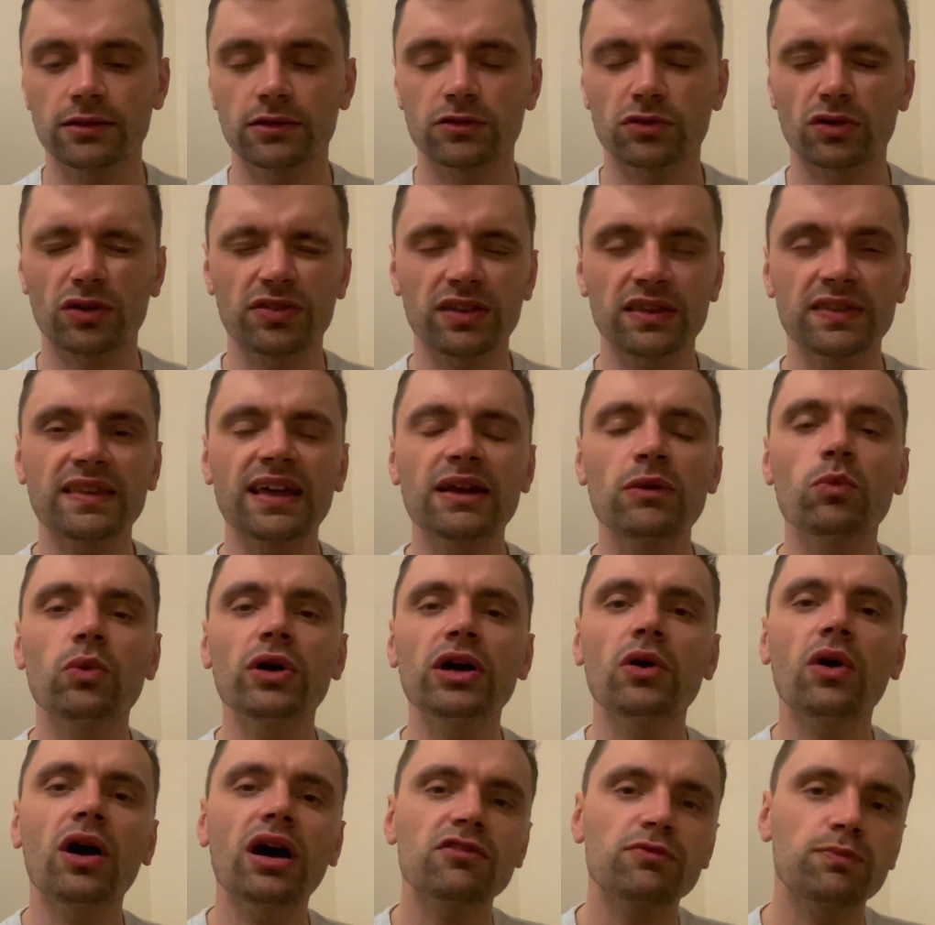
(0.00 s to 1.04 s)
So I think they
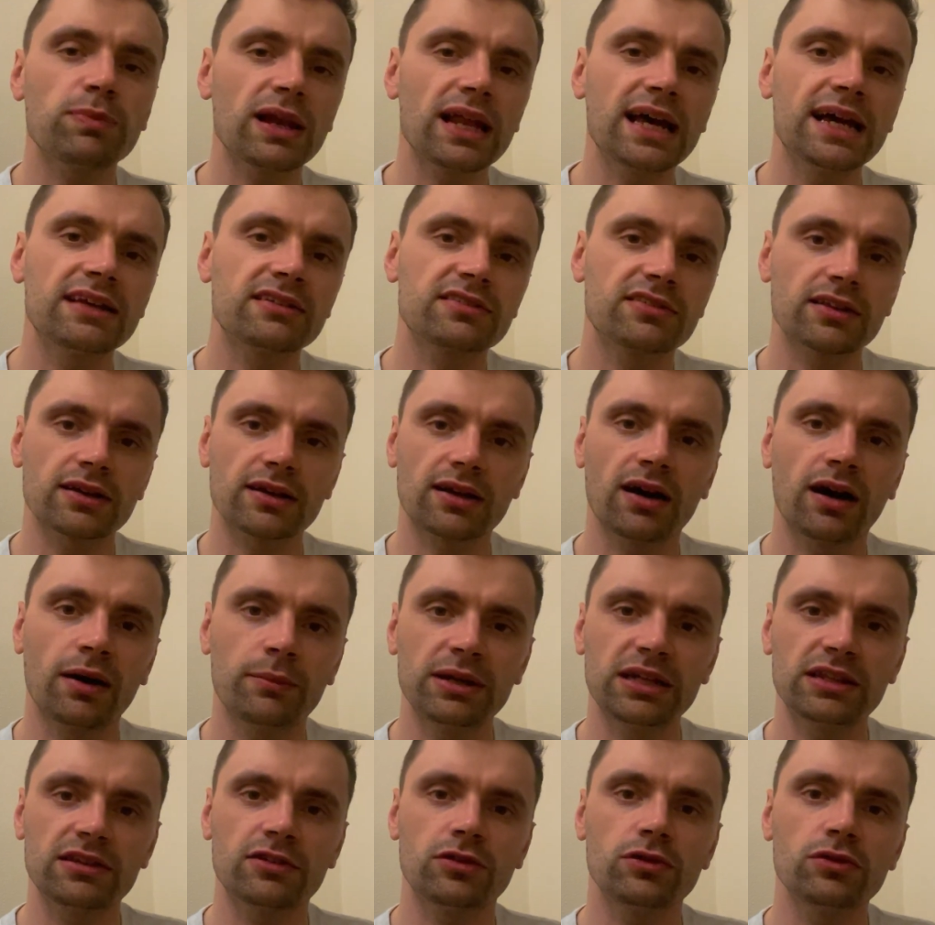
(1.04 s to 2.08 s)
will have players that come
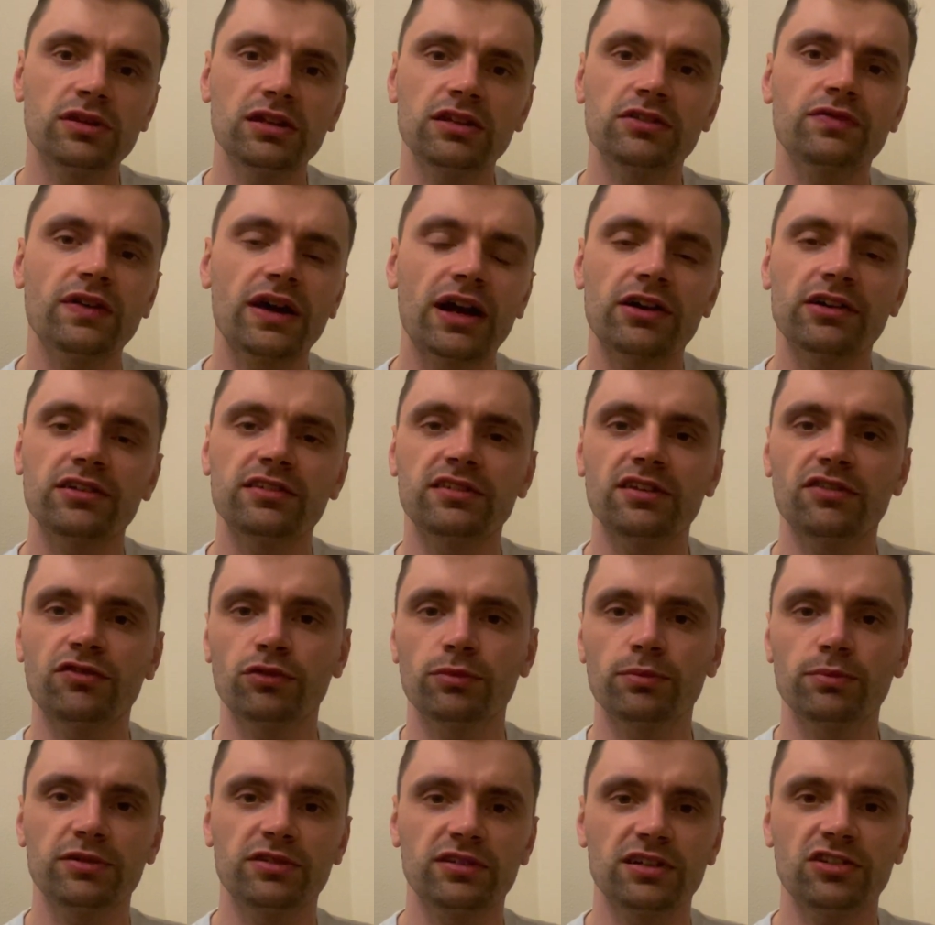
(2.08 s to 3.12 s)
into these various
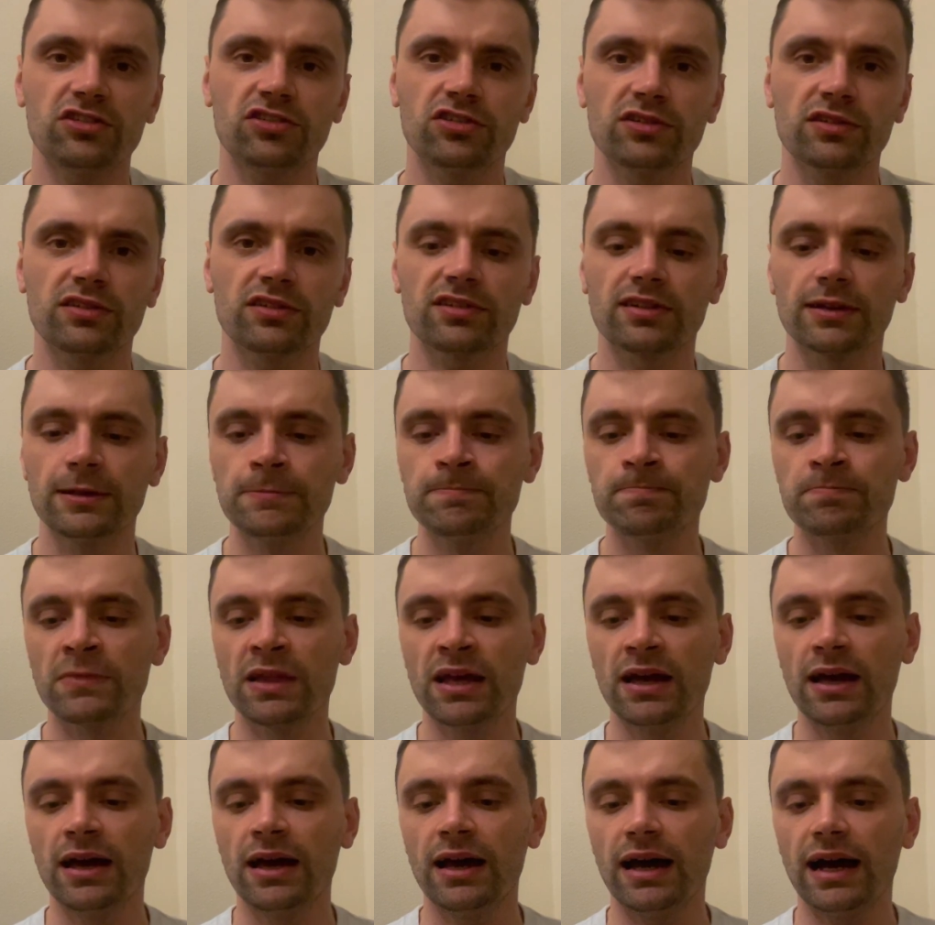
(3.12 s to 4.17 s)
different positions
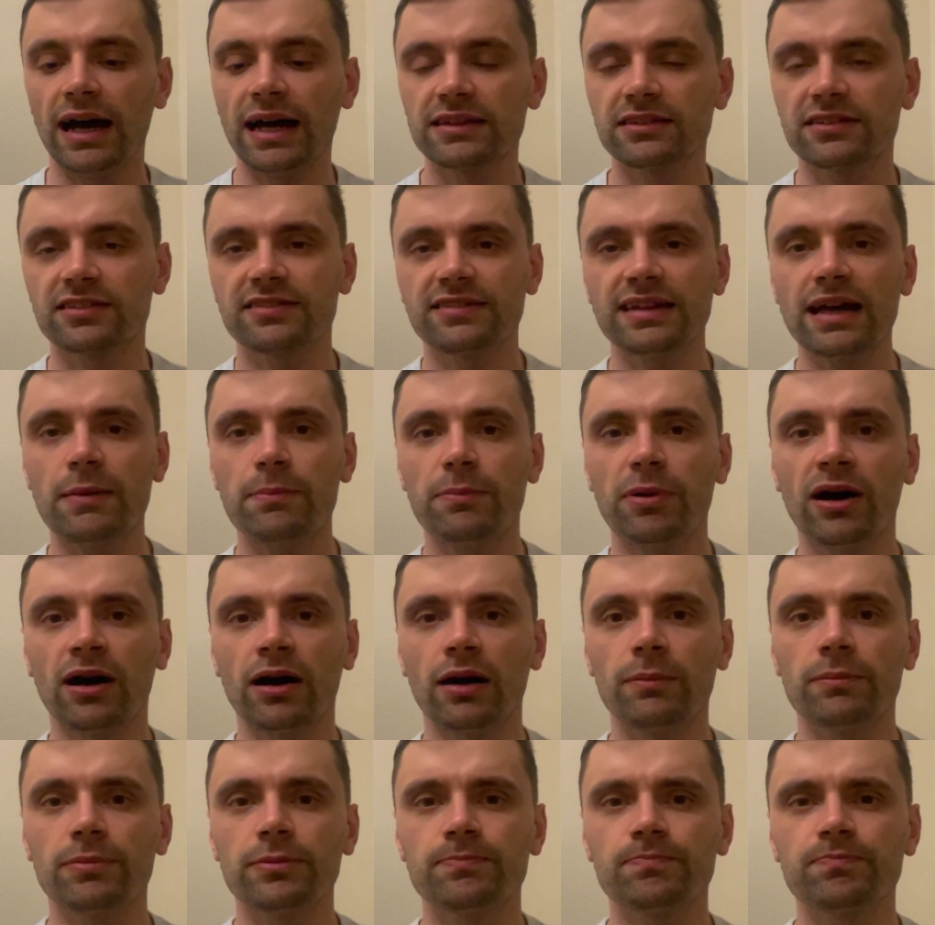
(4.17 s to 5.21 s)
and step
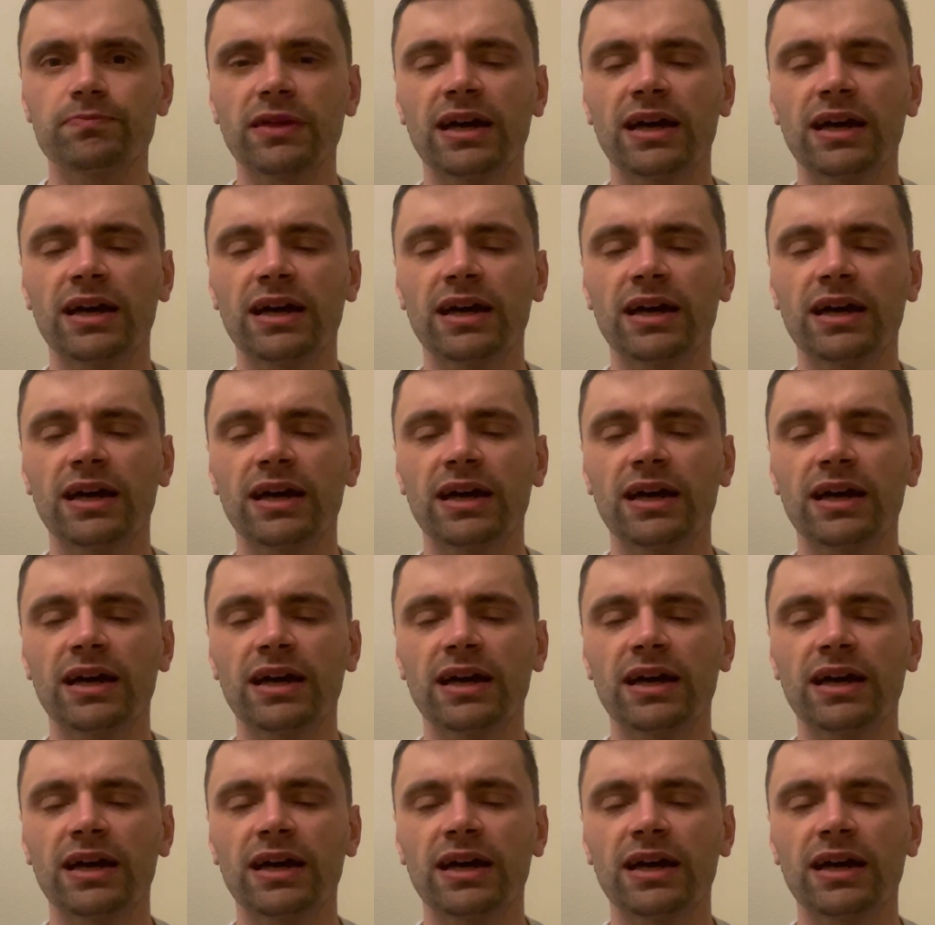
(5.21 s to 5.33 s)
up.